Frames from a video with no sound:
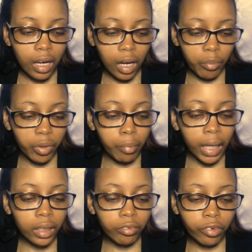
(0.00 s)
The
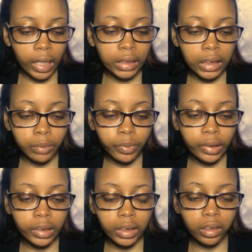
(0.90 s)
Mind of Christ,
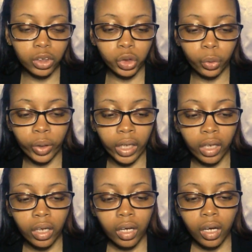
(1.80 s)
Experiencing the
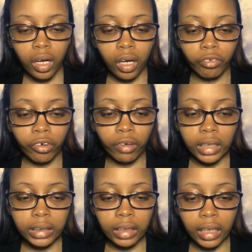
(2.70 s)
Joy of
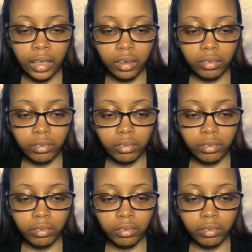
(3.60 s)
Christ-like.